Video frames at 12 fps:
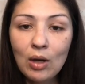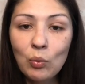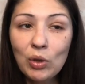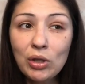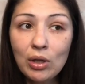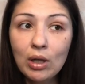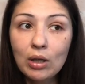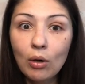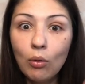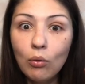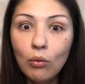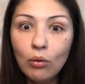which are
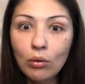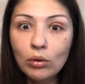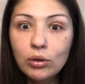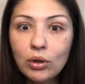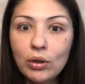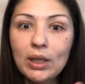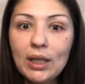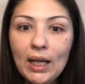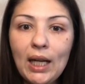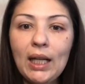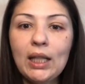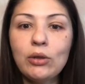ultra
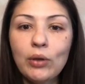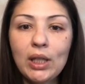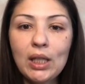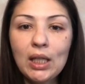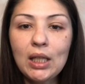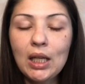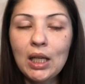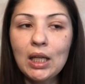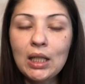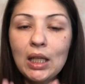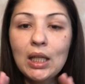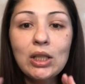hydrating
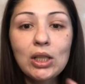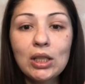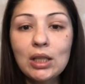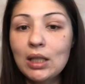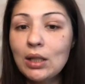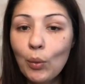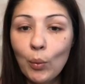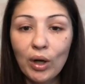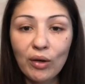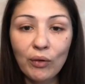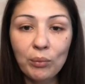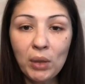and it just doesn't
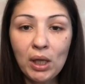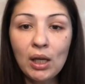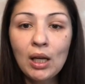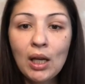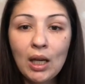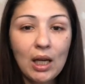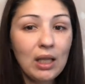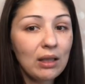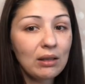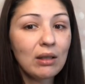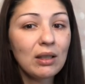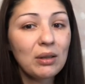work for me, and
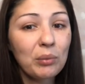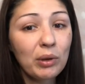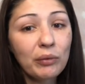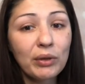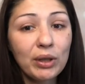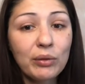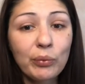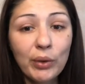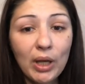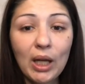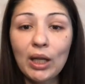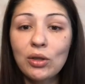it does a reverse
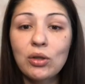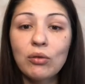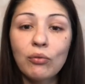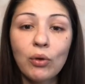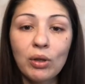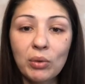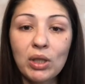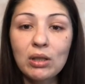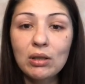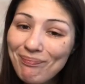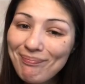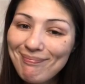reaction for me.
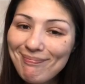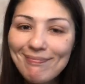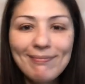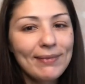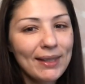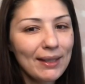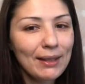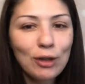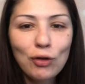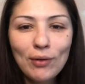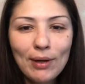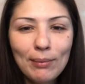The
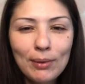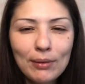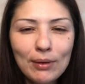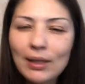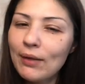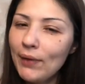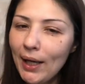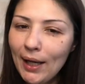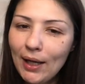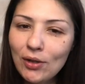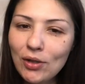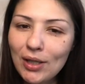troubles of
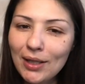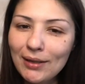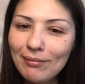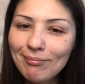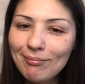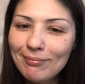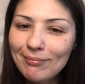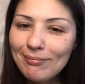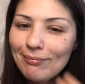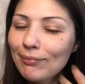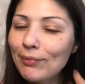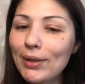aging
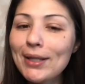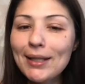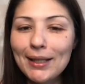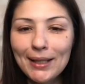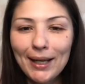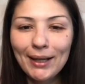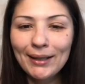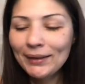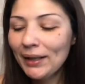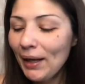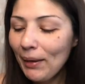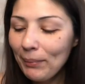with skincare.
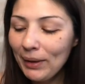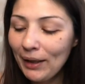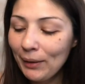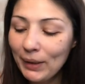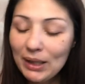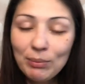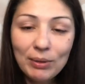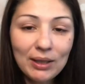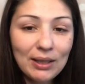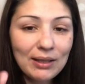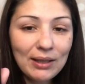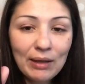But anyways,
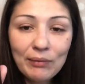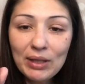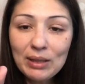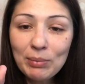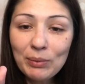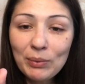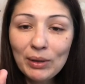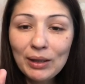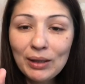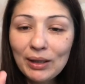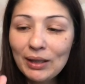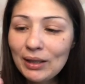this stuff has been
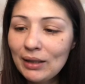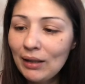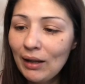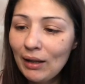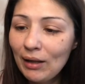really good.